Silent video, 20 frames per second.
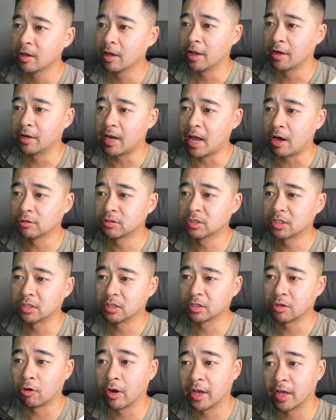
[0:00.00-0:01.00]
And now it's going to
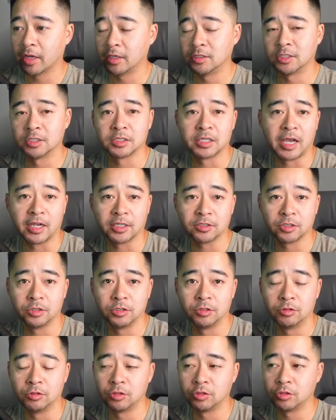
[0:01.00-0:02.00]
go ahead and just ask
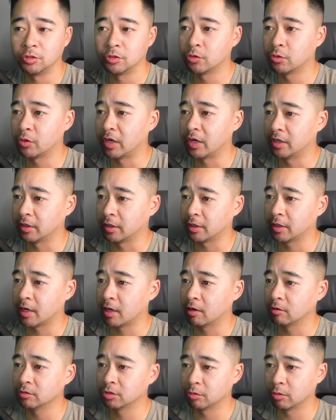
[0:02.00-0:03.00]
you to create an
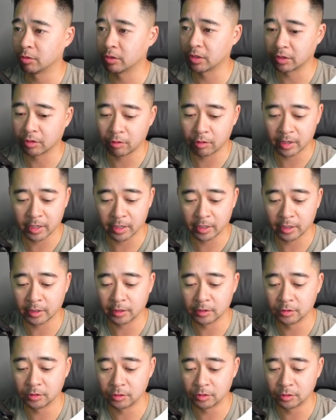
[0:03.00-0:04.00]
account. So we're going to go ahead
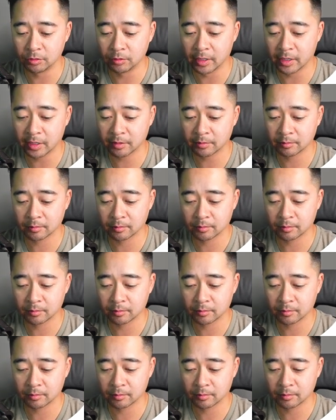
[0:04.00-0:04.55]
and do that.